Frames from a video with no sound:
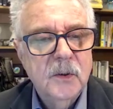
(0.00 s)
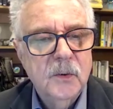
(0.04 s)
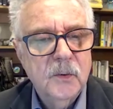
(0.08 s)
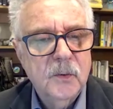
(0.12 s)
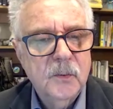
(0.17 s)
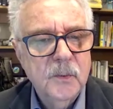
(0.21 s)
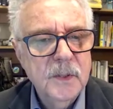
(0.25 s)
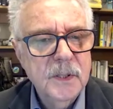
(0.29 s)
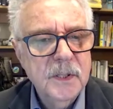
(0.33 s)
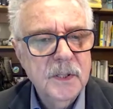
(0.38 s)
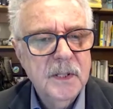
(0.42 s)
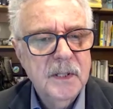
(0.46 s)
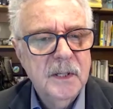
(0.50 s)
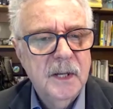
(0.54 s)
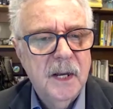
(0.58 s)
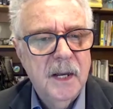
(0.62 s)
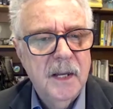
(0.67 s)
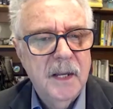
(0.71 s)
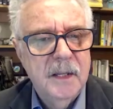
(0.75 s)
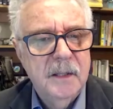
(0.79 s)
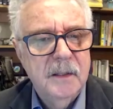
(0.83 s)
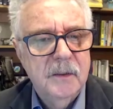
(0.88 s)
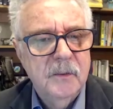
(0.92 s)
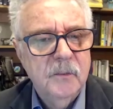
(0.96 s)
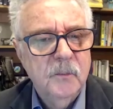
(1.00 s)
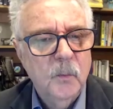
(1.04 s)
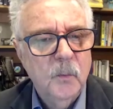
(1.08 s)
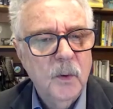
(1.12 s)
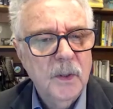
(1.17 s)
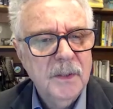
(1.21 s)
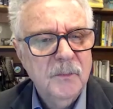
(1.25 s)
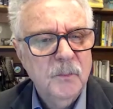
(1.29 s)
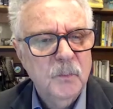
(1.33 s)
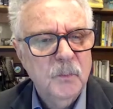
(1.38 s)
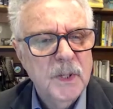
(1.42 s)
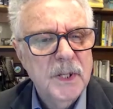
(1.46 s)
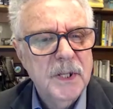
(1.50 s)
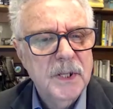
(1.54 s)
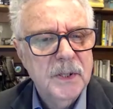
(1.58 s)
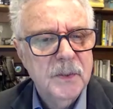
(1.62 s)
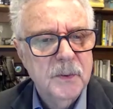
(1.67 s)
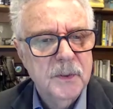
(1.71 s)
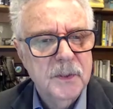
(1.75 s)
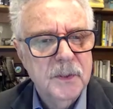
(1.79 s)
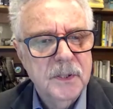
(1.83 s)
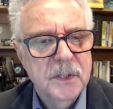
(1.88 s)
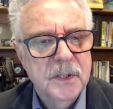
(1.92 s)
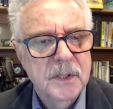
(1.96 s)
Kristin, what
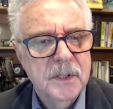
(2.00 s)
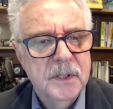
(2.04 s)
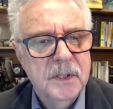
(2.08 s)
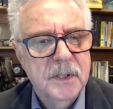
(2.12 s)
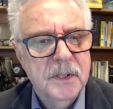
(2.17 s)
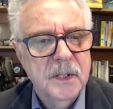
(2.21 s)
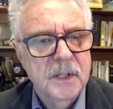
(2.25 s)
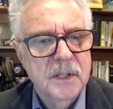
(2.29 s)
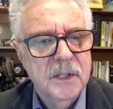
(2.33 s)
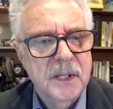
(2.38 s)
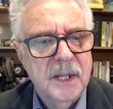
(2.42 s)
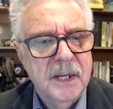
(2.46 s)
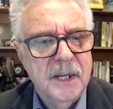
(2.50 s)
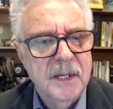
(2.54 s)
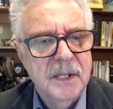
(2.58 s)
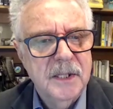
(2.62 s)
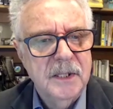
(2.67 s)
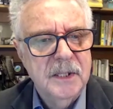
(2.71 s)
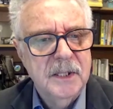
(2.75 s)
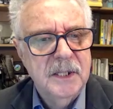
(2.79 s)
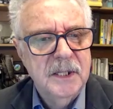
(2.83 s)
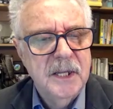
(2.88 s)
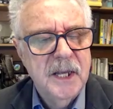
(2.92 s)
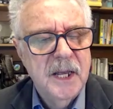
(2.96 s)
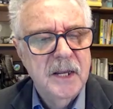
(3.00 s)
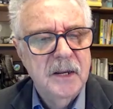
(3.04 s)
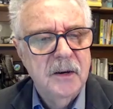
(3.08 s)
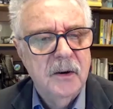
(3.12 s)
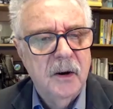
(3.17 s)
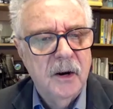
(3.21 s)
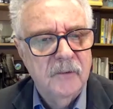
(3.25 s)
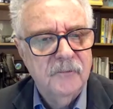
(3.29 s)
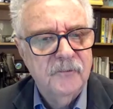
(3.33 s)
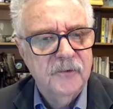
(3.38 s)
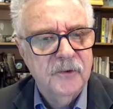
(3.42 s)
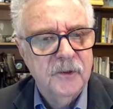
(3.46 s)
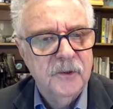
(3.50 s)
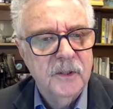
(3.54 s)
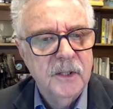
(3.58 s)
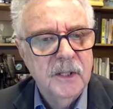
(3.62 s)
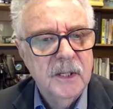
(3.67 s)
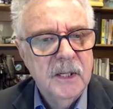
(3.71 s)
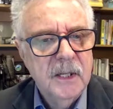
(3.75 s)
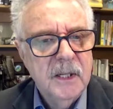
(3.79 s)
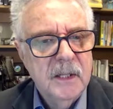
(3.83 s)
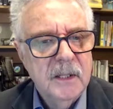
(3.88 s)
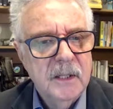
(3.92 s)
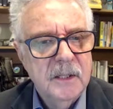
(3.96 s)
resources does NCTA offer
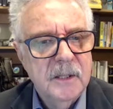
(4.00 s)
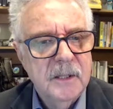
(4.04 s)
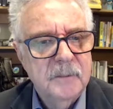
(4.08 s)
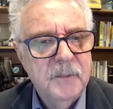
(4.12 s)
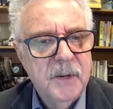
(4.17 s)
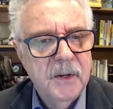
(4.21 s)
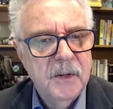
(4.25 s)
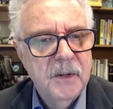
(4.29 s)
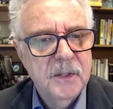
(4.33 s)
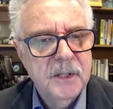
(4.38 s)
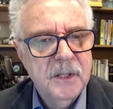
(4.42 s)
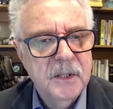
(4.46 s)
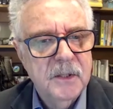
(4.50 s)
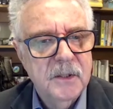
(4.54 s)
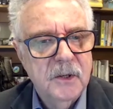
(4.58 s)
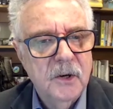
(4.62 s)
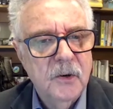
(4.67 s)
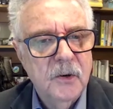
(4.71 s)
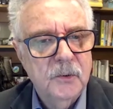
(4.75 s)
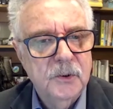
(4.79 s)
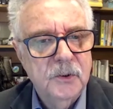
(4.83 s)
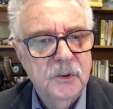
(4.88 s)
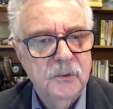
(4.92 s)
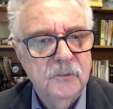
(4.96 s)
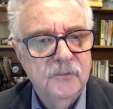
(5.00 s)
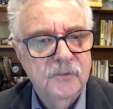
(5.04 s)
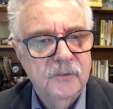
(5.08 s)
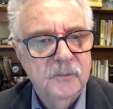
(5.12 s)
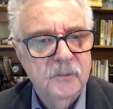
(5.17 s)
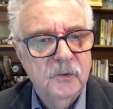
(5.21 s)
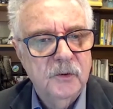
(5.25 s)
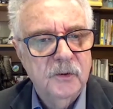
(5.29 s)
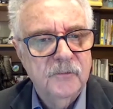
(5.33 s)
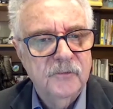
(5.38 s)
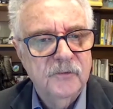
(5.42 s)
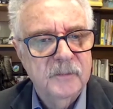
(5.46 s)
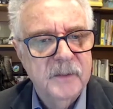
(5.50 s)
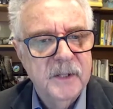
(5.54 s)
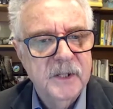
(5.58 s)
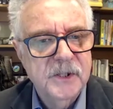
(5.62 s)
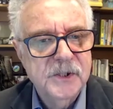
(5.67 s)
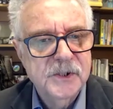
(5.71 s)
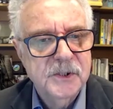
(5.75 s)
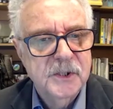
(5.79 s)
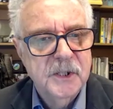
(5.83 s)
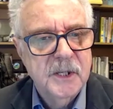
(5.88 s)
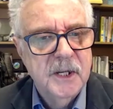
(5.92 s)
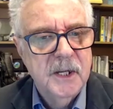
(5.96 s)
that parents can go to for more
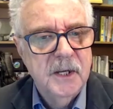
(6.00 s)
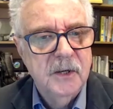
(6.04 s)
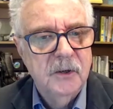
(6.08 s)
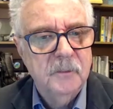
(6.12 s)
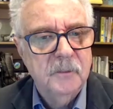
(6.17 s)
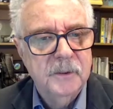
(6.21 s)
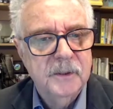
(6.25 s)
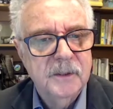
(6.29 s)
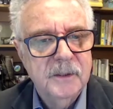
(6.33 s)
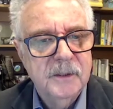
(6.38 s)
information and help?